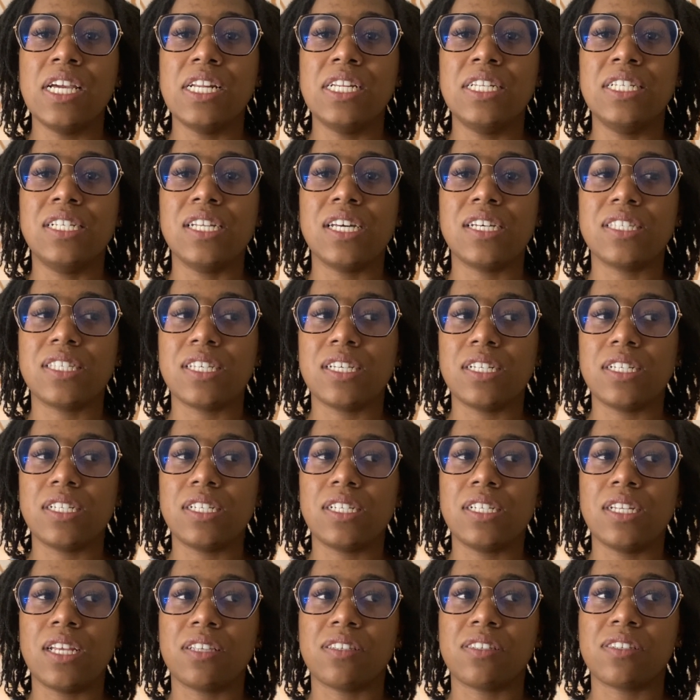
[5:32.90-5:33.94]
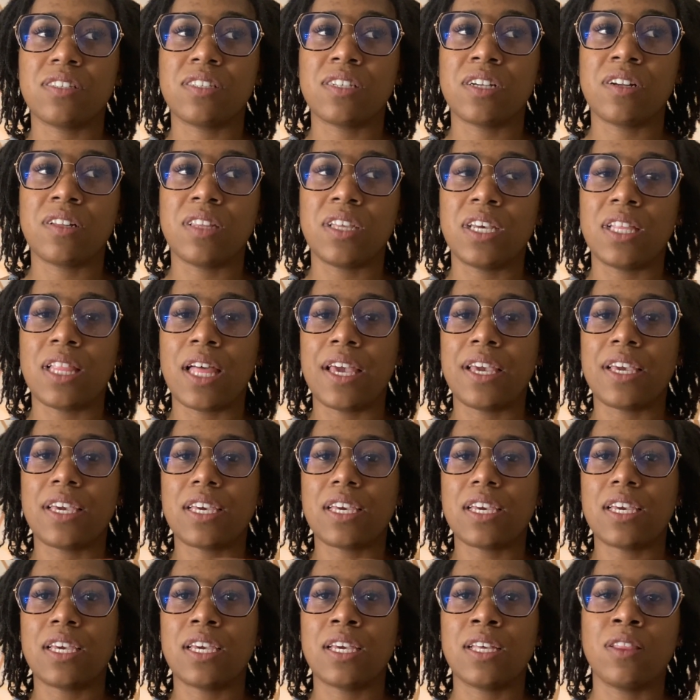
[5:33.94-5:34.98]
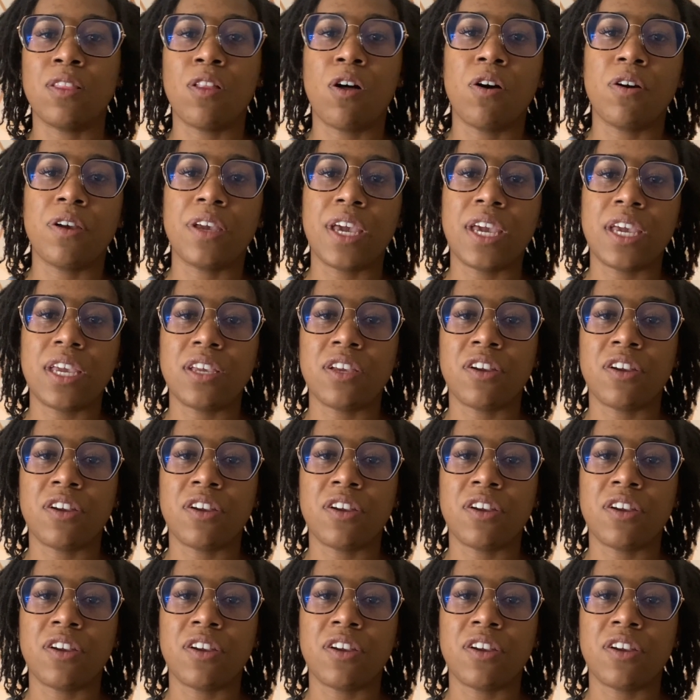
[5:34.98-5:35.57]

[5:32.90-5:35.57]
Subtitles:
doesn't necessarily like elongate